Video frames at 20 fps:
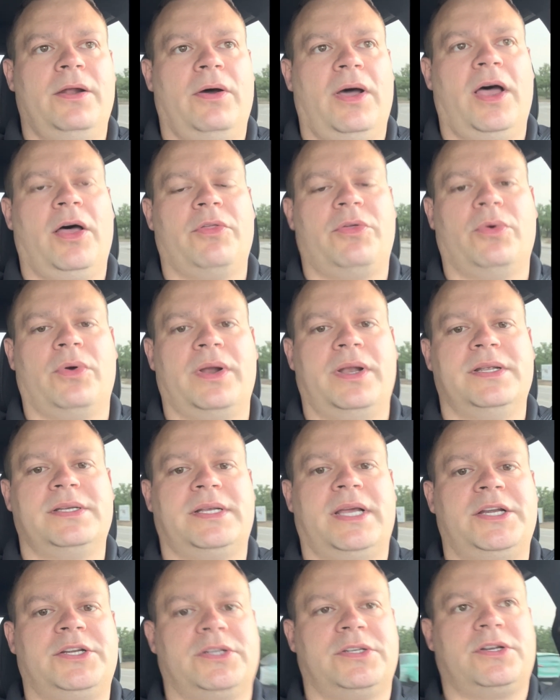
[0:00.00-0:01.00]
health
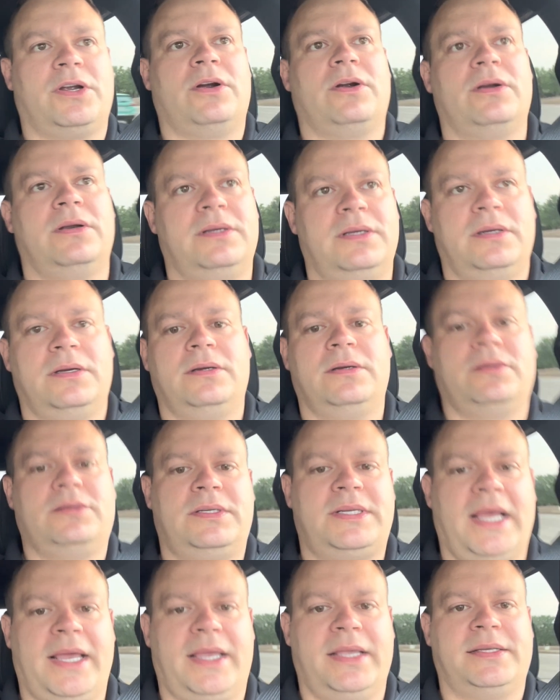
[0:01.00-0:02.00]
organizations are
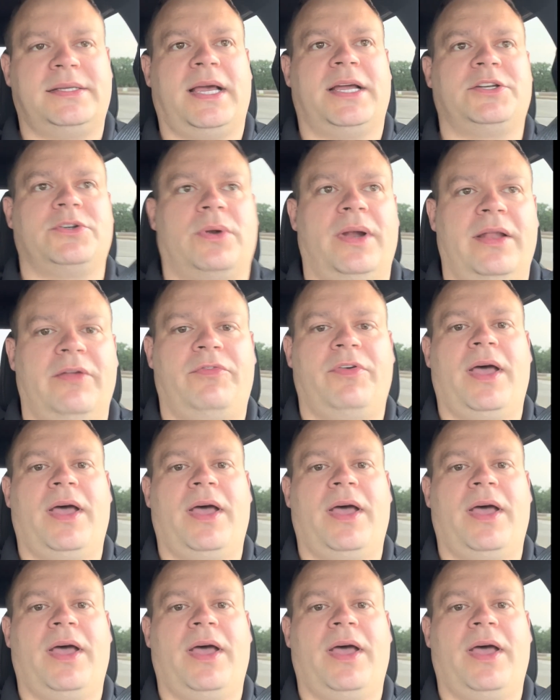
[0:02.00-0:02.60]
taking saturated